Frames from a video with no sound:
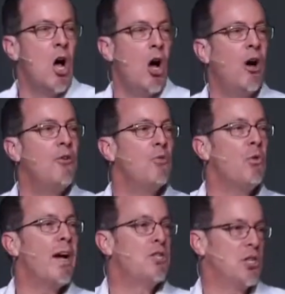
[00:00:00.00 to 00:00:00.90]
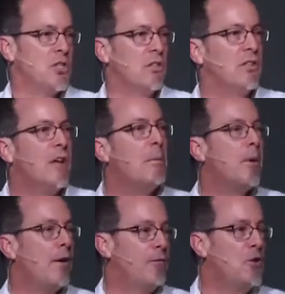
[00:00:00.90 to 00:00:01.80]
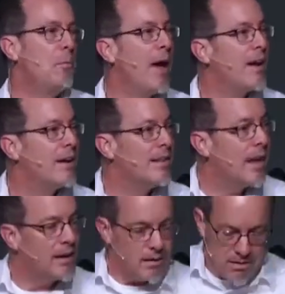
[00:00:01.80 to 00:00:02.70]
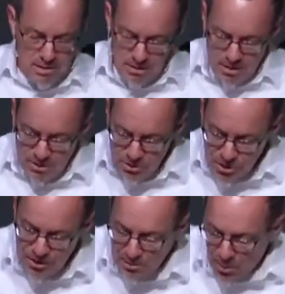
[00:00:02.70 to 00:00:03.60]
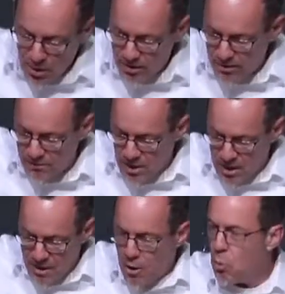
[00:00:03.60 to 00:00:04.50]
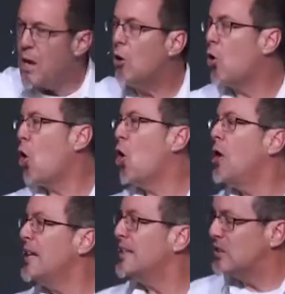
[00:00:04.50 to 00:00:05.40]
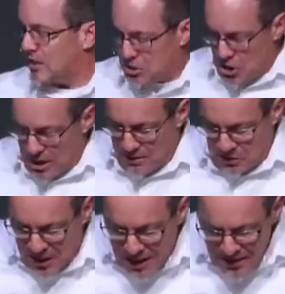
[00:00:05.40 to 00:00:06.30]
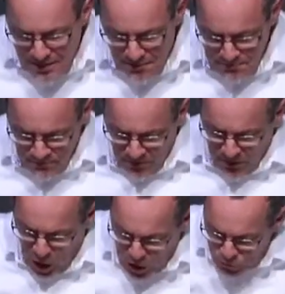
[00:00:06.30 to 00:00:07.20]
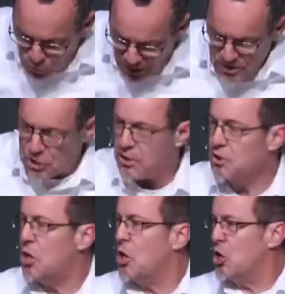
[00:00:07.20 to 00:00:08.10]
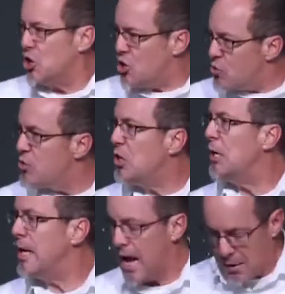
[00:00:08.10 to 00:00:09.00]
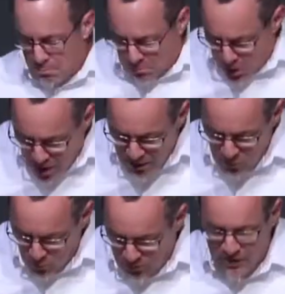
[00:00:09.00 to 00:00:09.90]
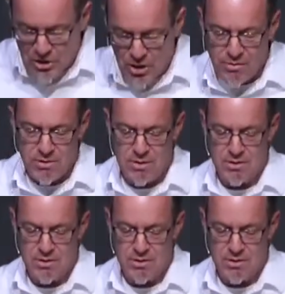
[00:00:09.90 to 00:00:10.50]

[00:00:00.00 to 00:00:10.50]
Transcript: unrighteous lump of humanity that he or she is a part of. We are all in such a tight, unrighteous union and bond with each other.